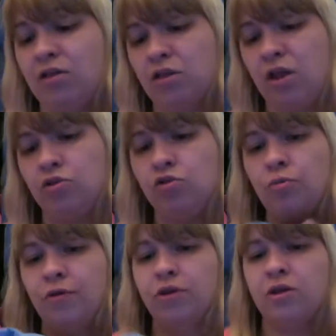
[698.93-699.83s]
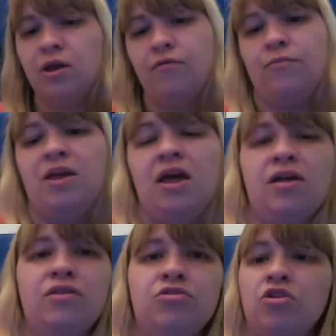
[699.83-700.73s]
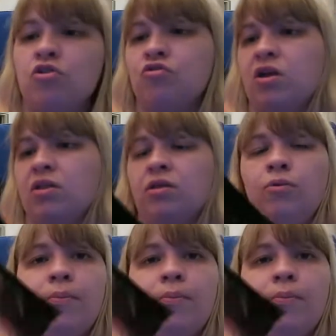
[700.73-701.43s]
It's not a suitable design for me, and the Star Trek